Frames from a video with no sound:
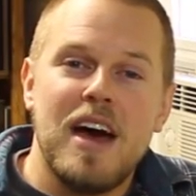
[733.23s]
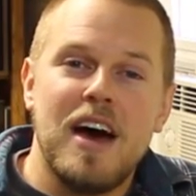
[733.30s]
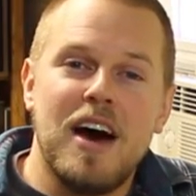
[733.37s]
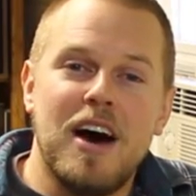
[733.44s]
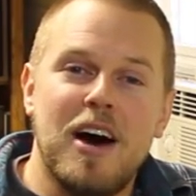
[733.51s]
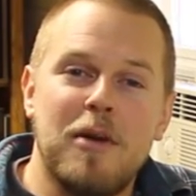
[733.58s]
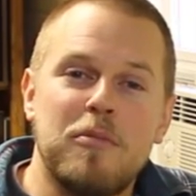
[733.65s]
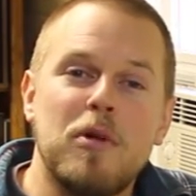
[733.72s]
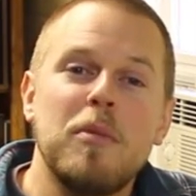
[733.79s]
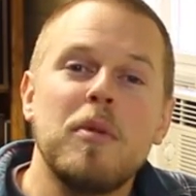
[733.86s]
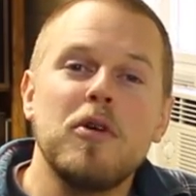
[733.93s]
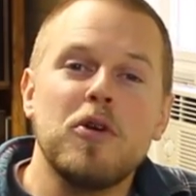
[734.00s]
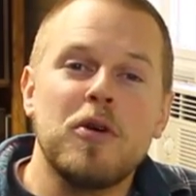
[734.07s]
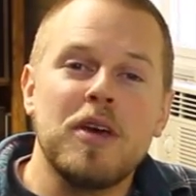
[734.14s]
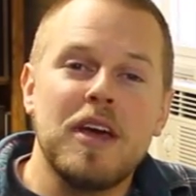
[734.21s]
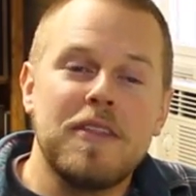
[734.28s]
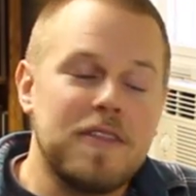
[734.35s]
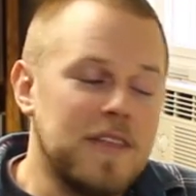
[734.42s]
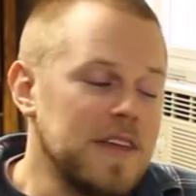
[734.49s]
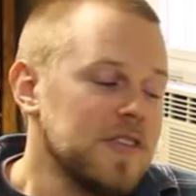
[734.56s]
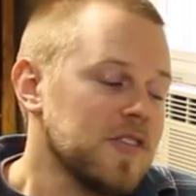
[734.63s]
Um, remember, you can
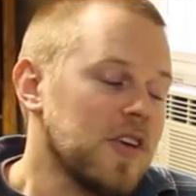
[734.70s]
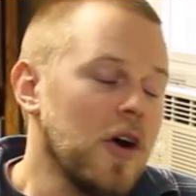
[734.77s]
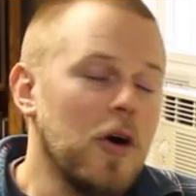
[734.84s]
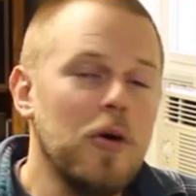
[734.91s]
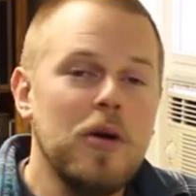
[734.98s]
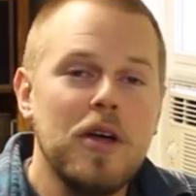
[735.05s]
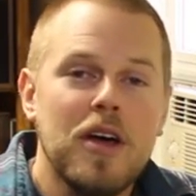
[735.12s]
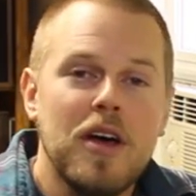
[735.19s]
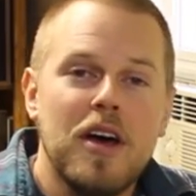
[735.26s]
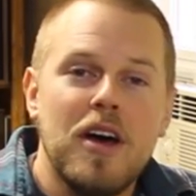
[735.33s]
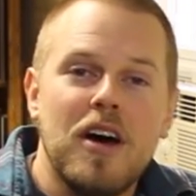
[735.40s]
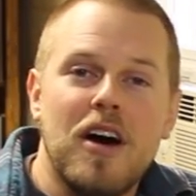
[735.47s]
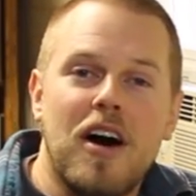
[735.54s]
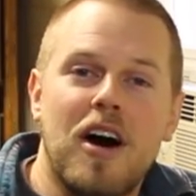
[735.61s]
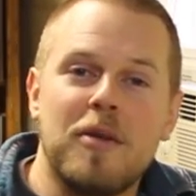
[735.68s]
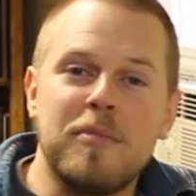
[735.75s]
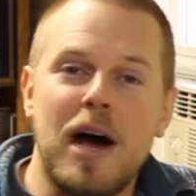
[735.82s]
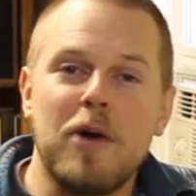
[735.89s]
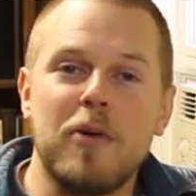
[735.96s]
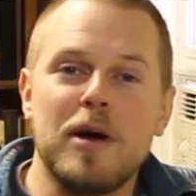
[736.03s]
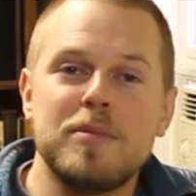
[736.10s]
get this code on
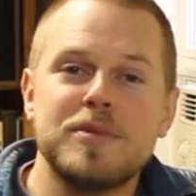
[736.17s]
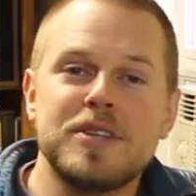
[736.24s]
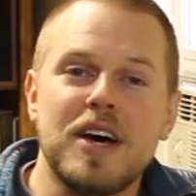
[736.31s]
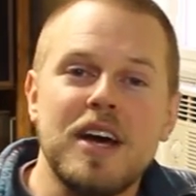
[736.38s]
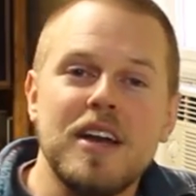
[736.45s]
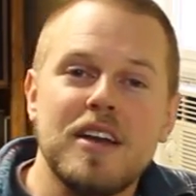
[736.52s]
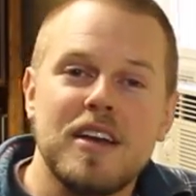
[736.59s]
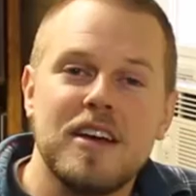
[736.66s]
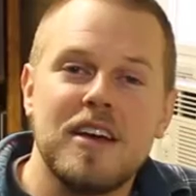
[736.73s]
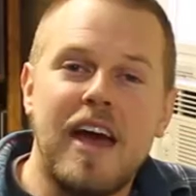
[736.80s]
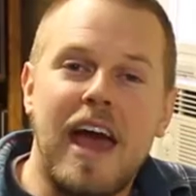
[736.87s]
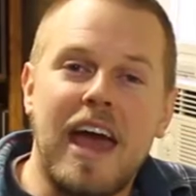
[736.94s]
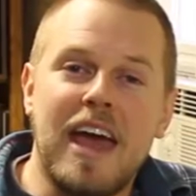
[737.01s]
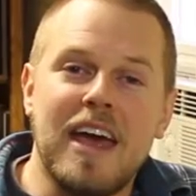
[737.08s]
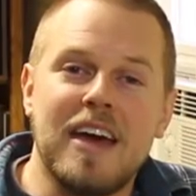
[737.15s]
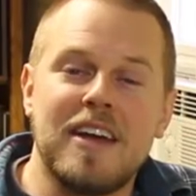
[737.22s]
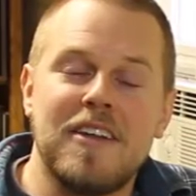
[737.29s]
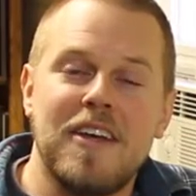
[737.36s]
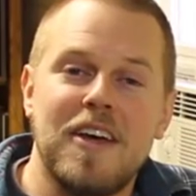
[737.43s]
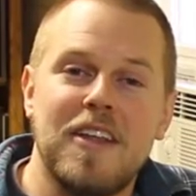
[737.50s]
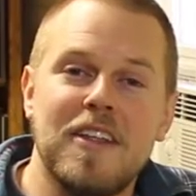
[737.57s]
my website,
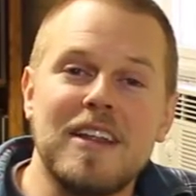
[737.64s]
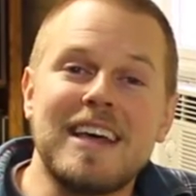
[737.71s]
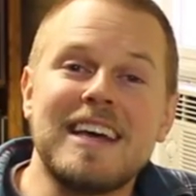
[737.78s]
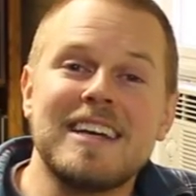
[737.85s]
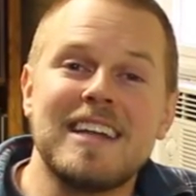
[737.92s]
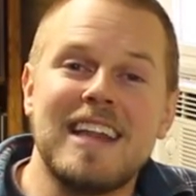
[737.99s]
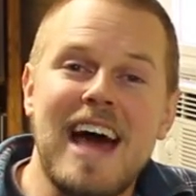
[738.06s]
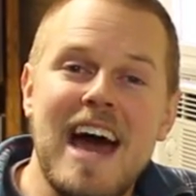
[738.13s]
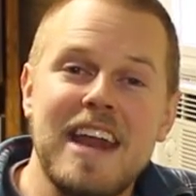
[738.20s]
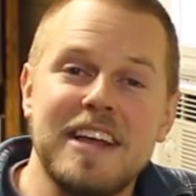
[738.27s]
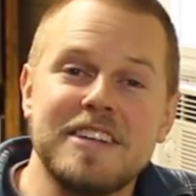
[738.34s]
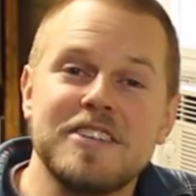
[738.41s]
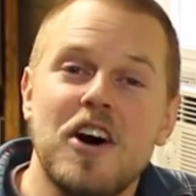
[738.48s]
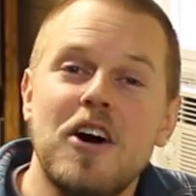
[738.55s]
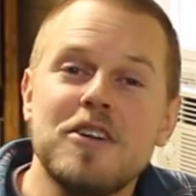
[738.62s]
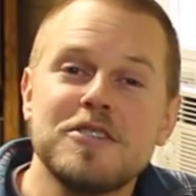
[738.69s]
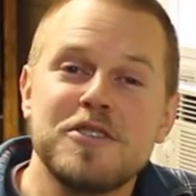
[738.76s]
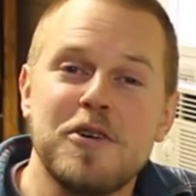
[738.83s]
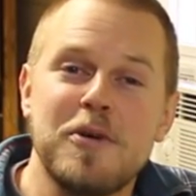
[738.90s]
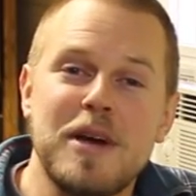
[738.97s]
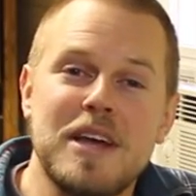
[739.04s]
and the link to that is
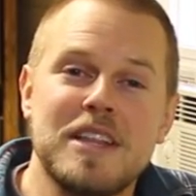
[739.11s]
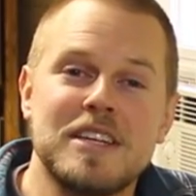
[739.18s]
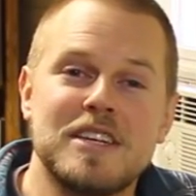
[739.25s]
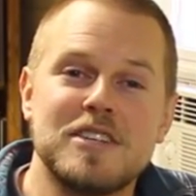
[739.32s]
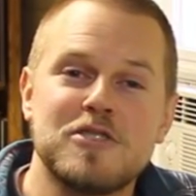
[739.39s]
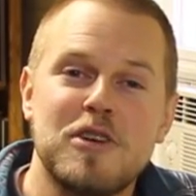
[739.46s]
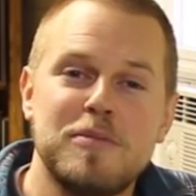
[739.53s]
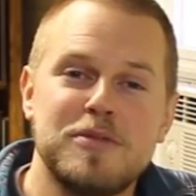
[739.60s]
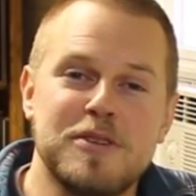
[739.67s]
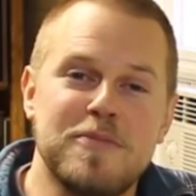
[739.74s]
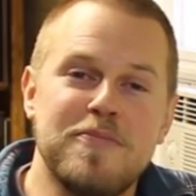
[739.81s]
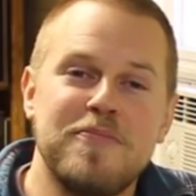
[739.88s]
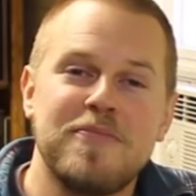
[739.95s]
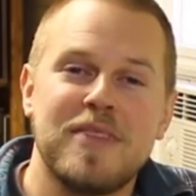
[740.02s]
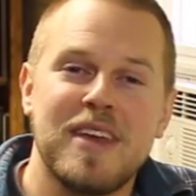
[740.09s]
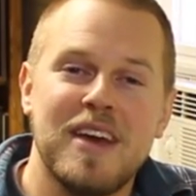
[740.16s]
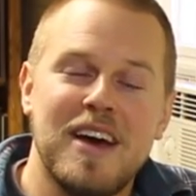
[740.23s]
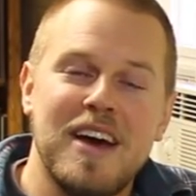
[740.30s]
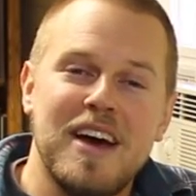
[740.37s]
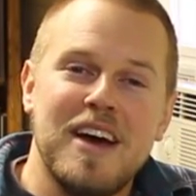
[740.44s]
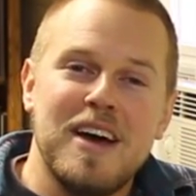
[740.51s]
also in the description.
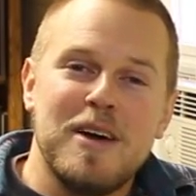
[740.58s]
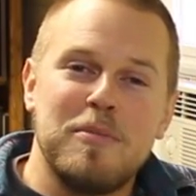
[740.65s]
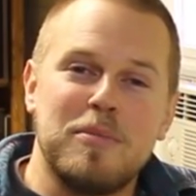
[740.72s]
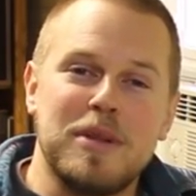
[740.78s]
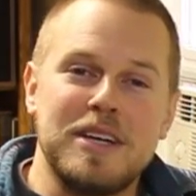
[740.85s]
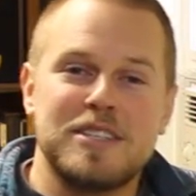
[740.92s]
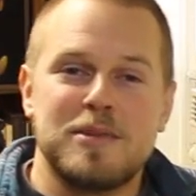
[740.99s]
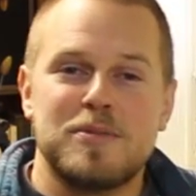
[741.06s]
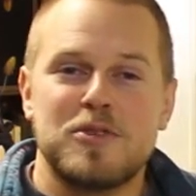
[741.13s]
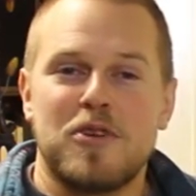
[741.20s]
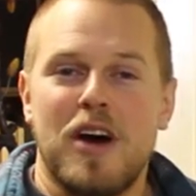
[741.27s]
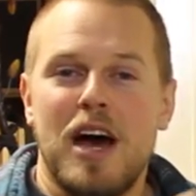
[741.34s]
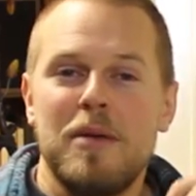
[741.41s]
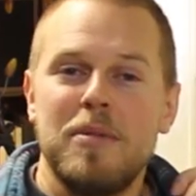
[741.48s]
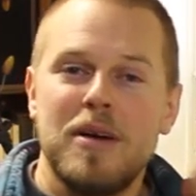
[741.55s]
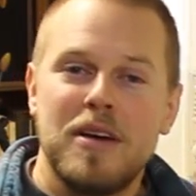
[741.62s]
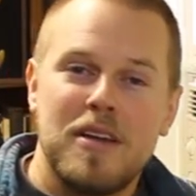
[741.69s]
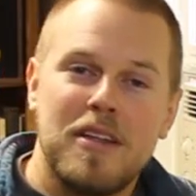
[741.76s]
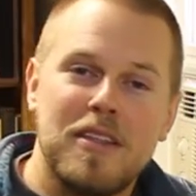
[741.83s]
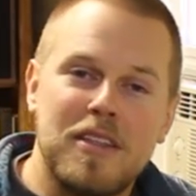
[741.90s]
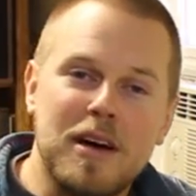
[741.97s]
Please subscribe,
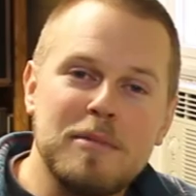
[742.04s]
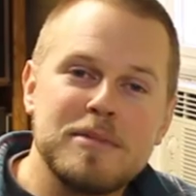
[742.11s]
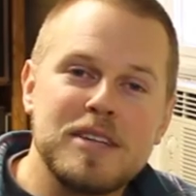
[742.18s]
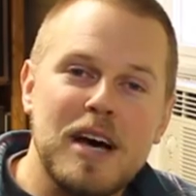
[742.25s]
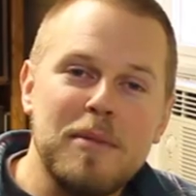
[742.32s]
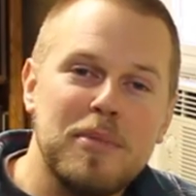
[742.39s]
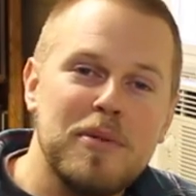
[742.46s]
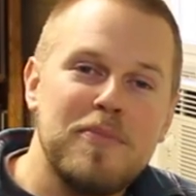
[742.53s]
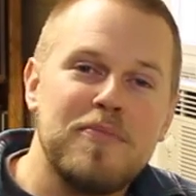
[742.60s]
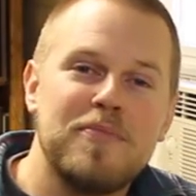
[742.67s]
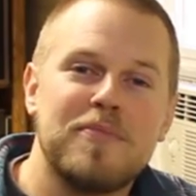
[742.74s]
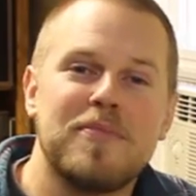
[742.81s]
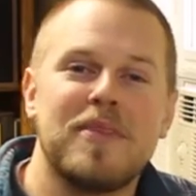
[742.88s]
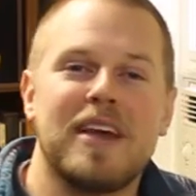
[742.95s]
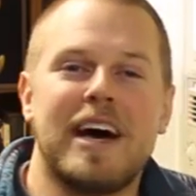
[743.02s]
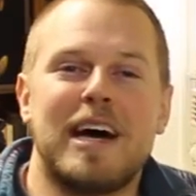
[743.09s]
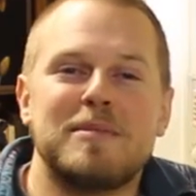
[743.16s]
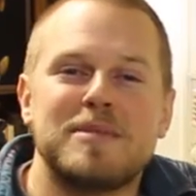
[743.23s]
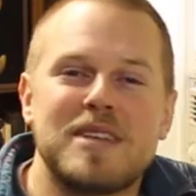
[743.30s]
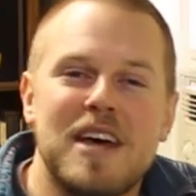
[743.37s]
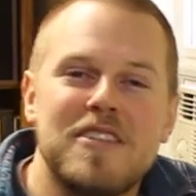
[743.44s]
thumbs up.
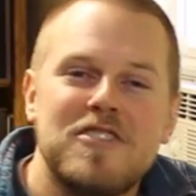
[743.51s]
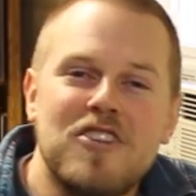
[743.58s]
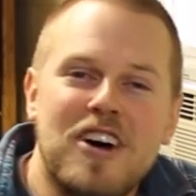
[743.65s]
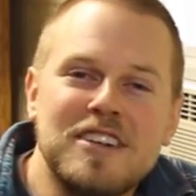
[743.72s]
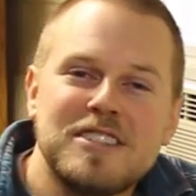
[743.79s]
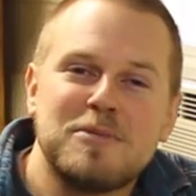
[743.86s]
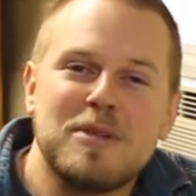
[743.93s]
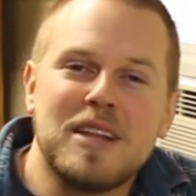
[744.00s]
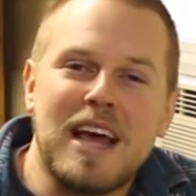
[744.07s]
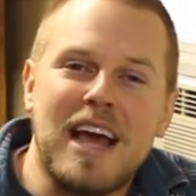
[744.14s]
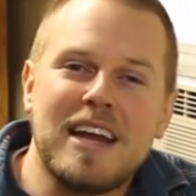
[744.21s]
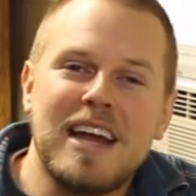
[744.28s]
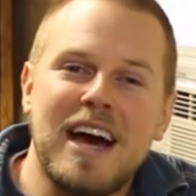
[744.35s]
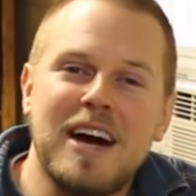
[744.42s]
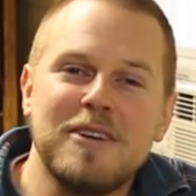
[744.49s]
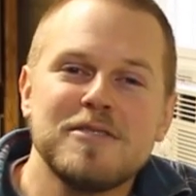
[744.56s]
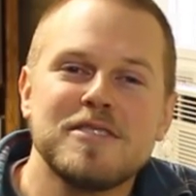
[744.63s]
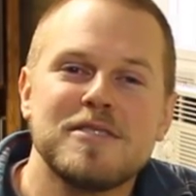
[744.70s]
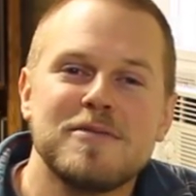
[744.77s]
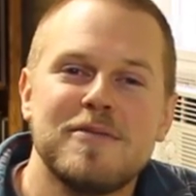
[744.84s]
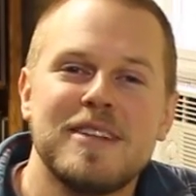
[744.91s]
I'm Seth Johnson with Land to
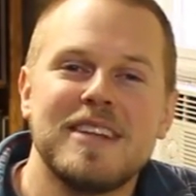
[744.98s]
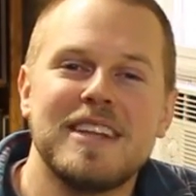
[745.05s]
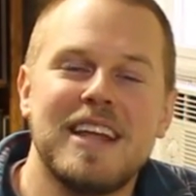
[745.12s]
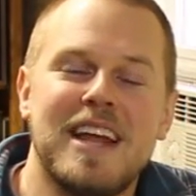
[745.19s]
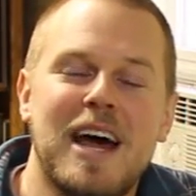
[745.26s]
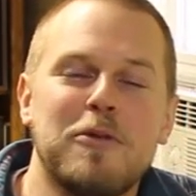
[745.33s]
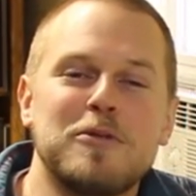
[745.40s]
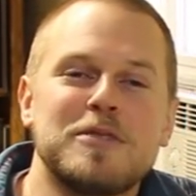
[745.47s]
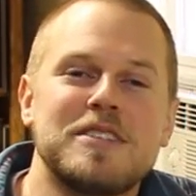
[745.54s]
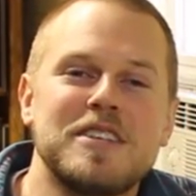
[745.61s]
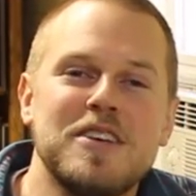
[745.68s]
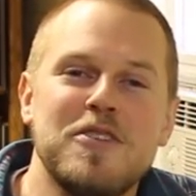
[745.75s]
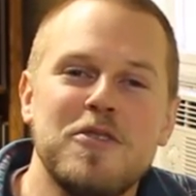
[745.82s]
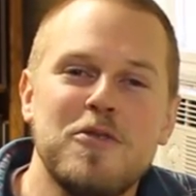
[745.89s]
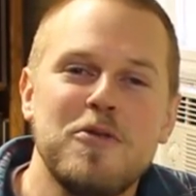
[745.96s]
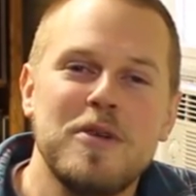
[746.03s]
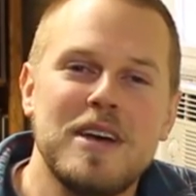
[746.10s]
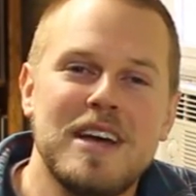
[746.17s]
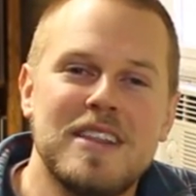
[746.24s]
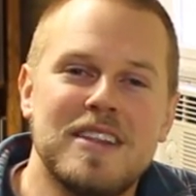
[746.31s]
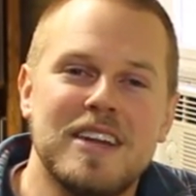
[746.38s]
House, and I will see you
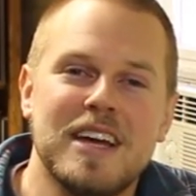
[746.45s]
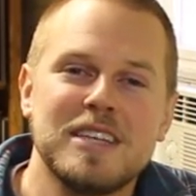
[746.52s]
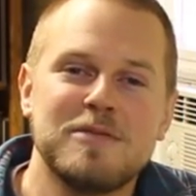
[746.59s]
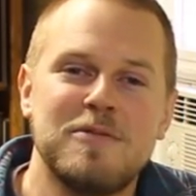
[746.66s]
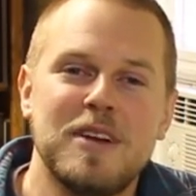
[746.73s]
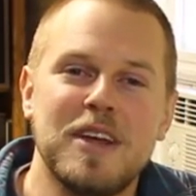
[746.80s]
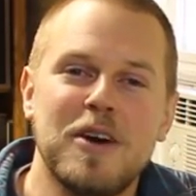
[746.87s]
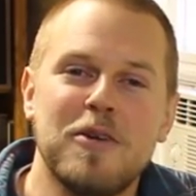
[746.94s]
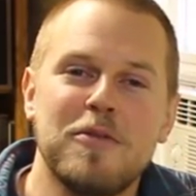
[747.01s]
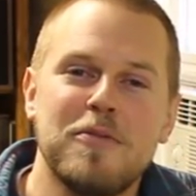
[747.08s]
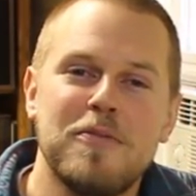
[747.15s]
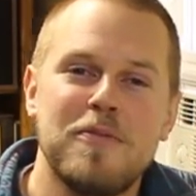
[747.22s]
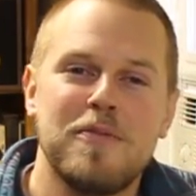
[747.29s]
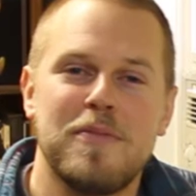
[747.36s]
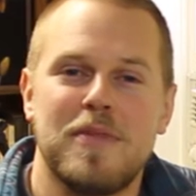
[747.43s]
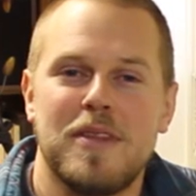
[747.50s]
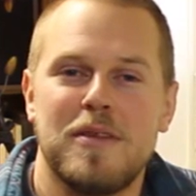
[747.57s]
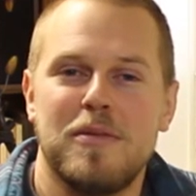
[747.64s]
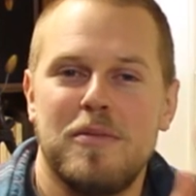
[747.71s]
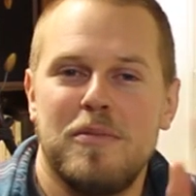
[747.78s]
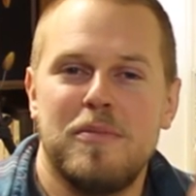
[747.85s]
in the next video.
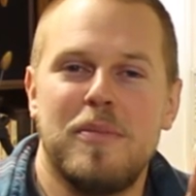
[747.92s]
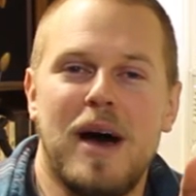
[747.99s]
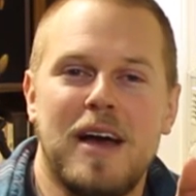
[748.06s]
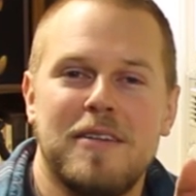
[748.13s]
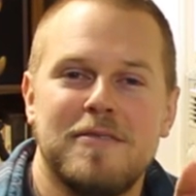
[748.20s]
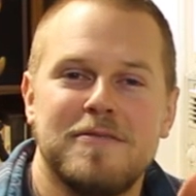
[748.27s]
Bye.